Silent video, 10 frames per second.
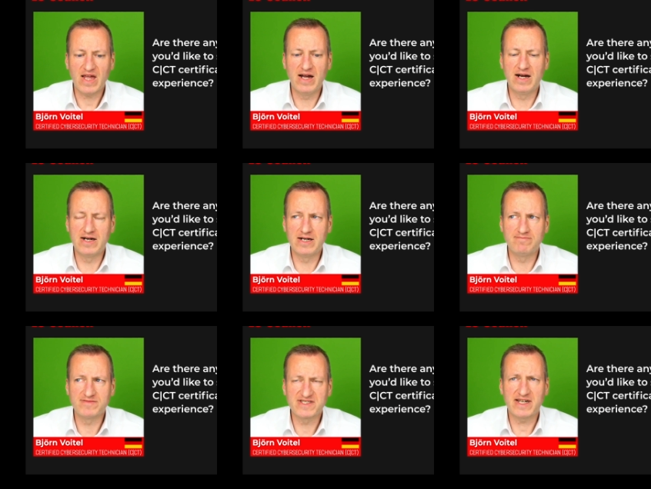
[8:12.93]

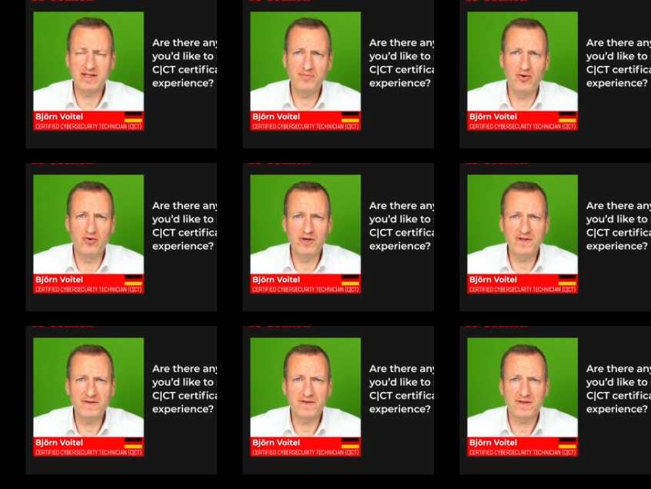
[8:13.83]
Um, second
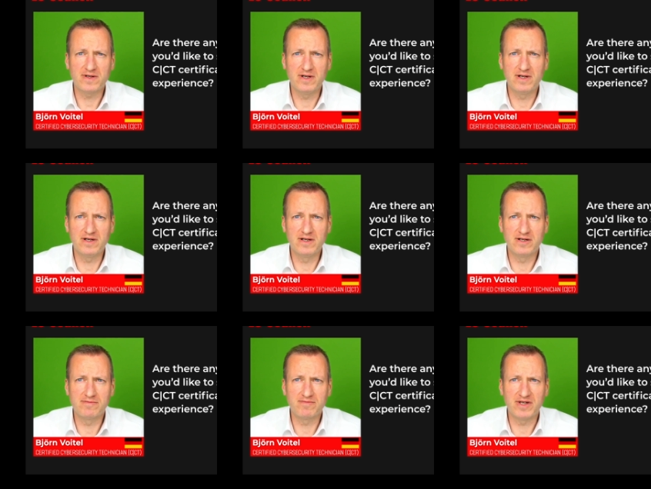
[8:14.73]
point,
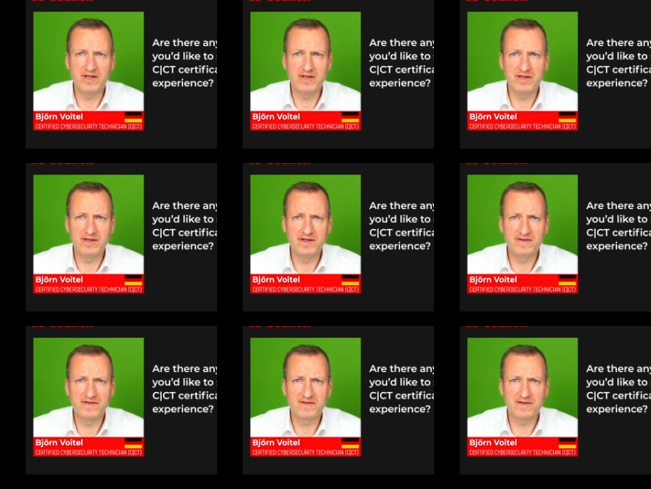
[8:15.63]
um,
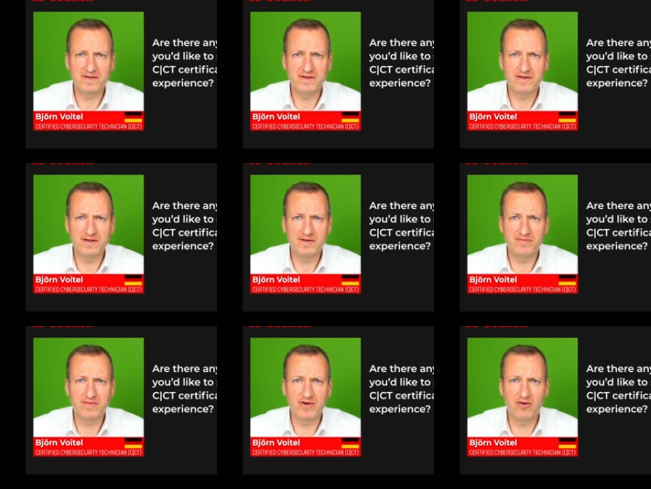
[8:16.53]
is
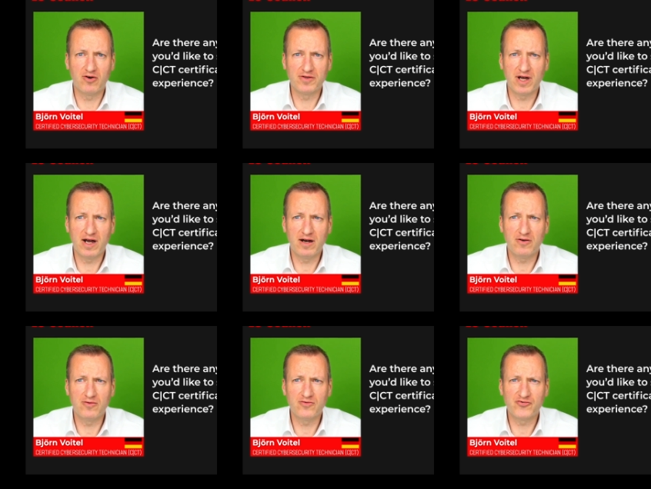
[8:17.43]
um, on
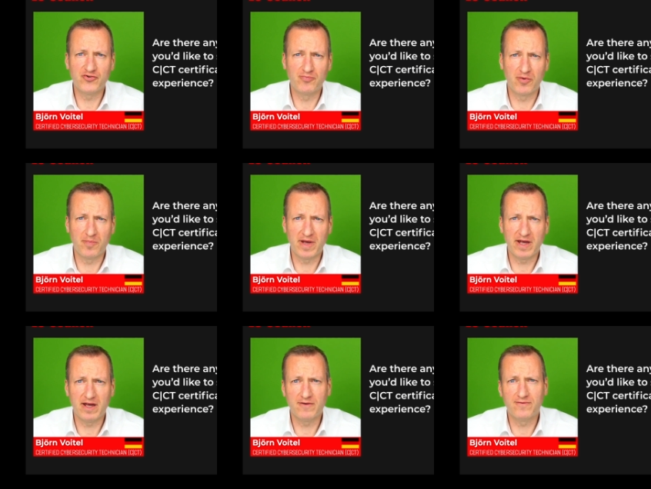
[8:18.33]
how to
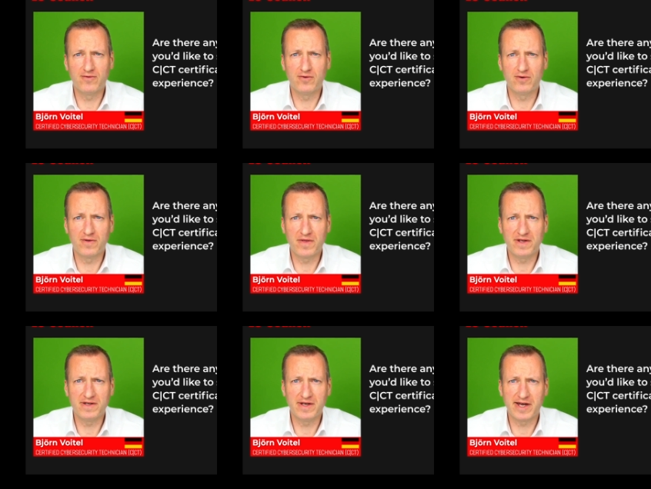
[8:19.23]
prepare for
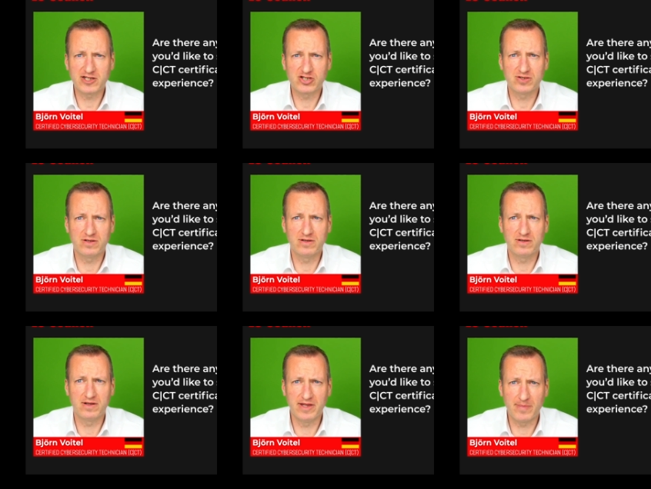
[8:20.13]
the actual
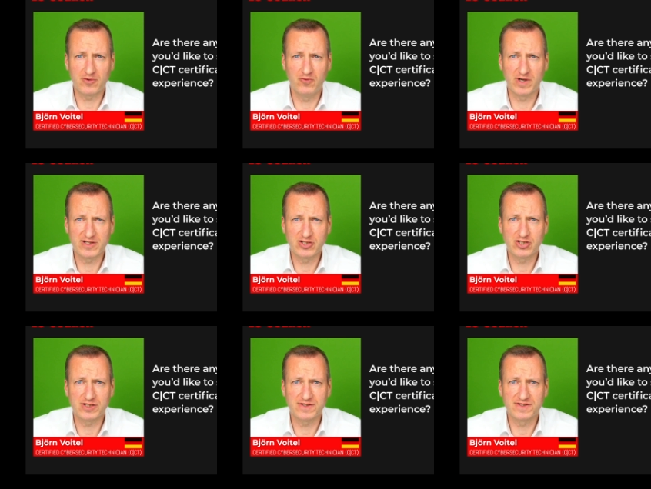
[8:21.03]
lab
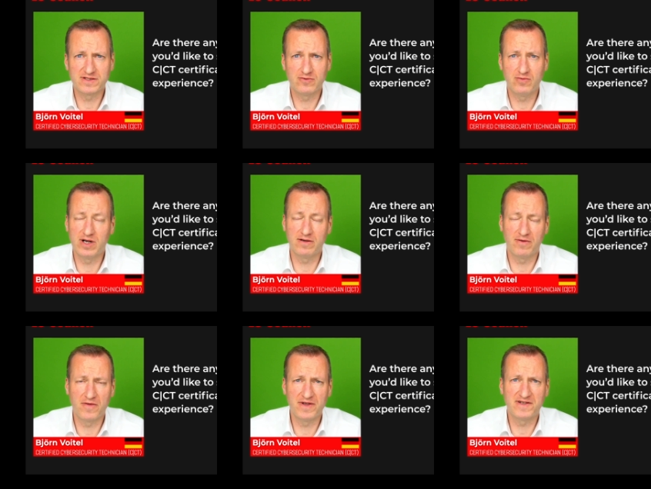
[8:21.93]
questions.
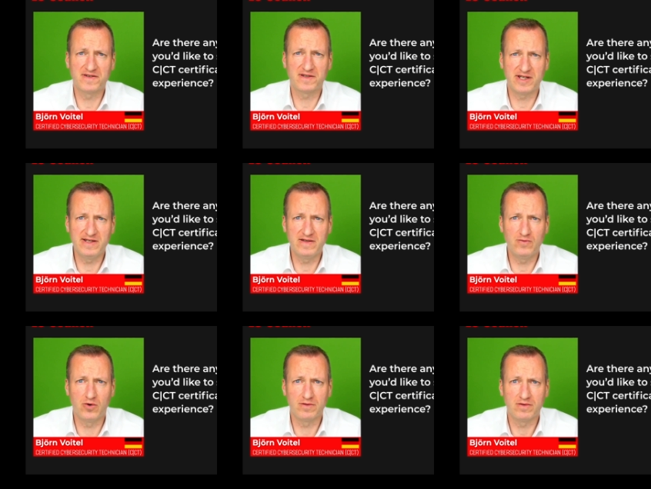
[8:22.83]
Well, this is an easy
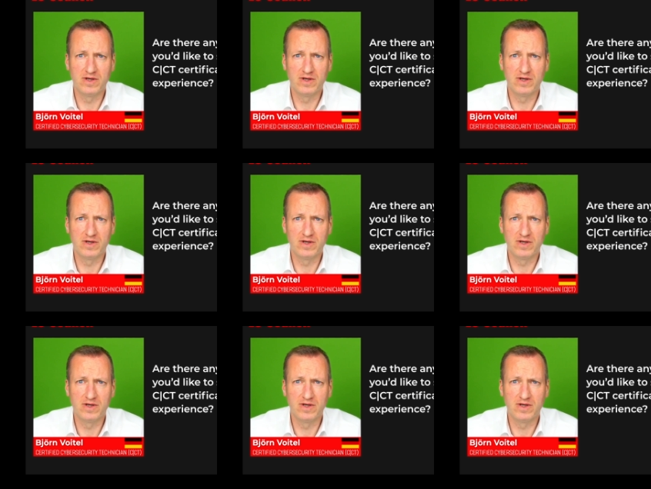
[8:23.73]
one.